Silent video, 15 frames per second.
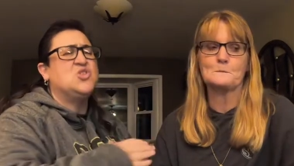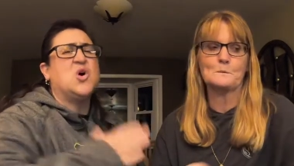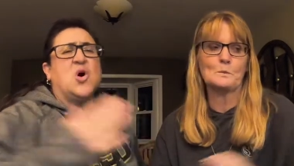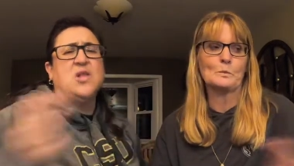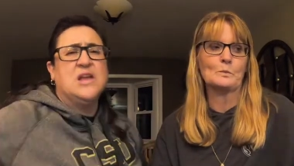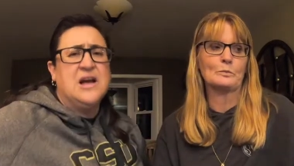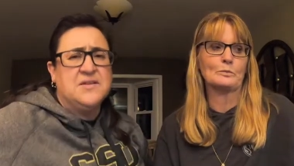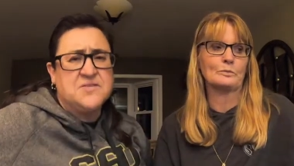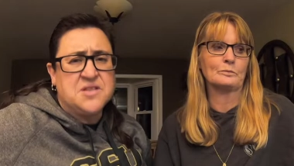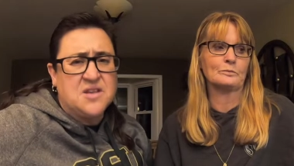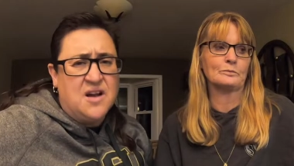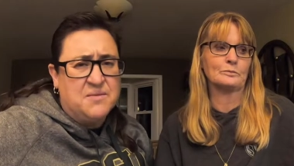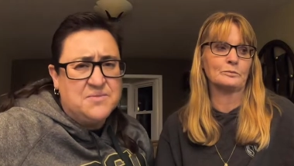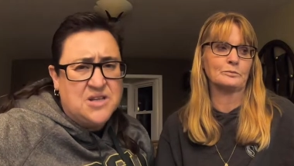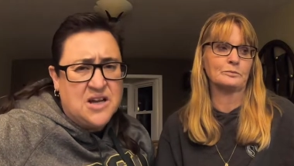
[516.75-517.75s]
Speaker 1: totally off
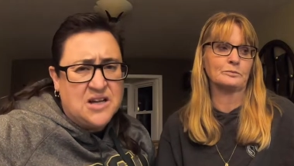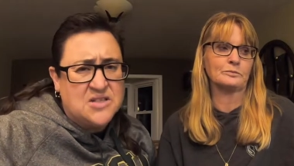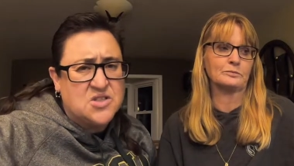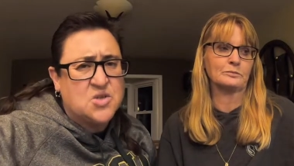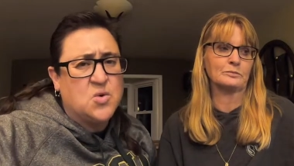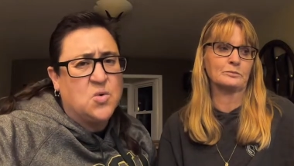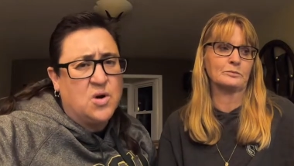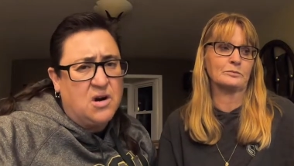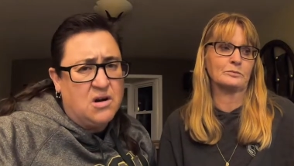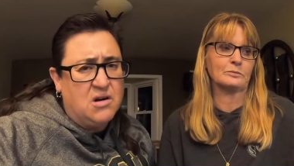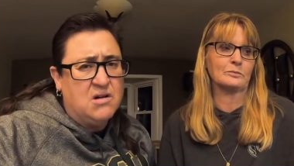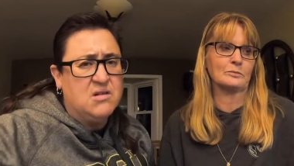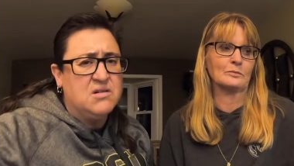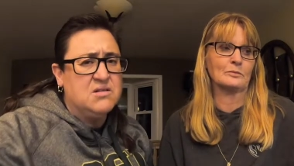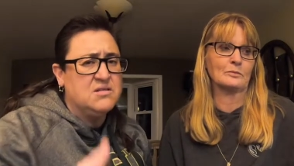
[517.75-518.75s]
subject.
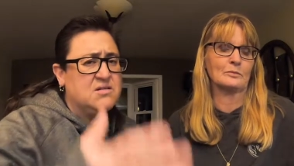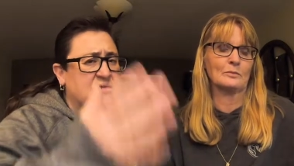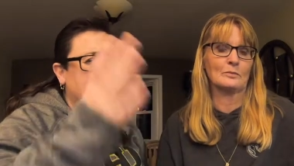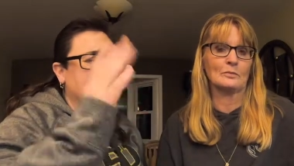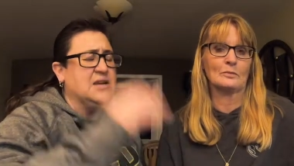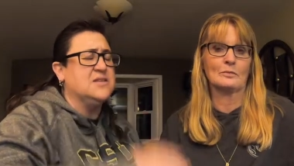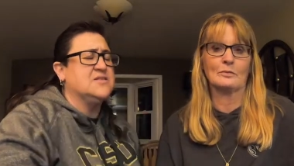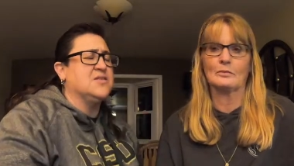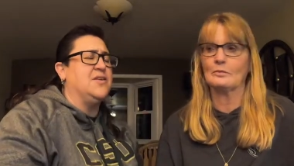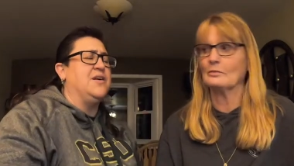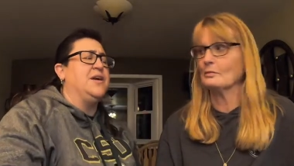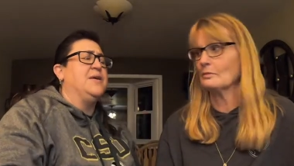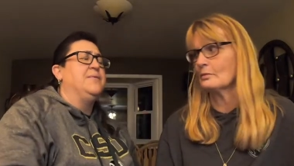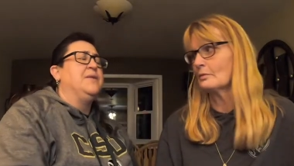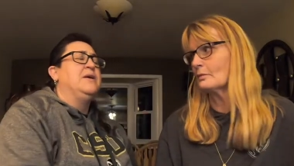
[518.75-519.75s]
Squirrel thing.
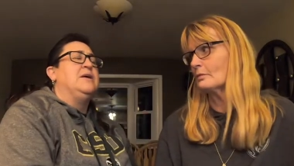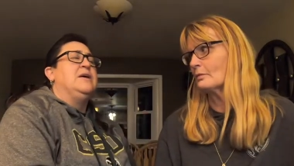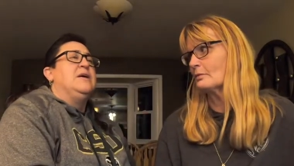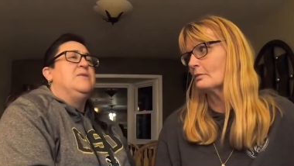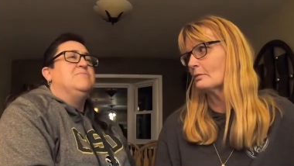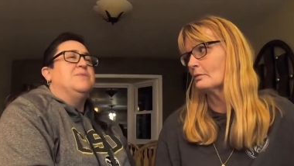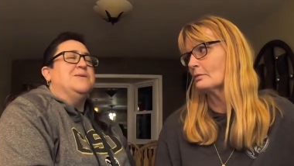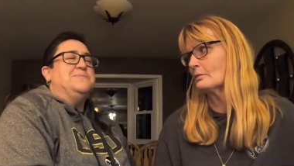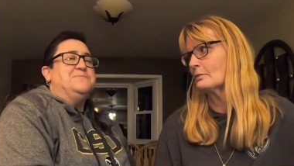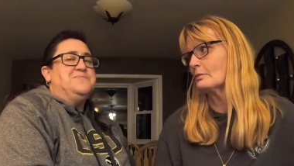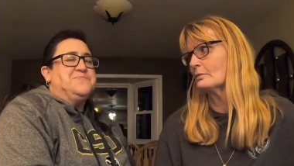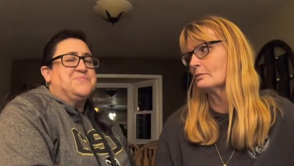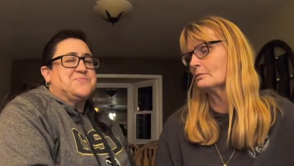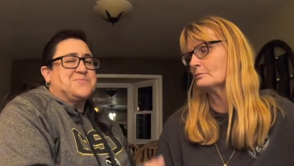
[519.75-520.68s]
Sorry, but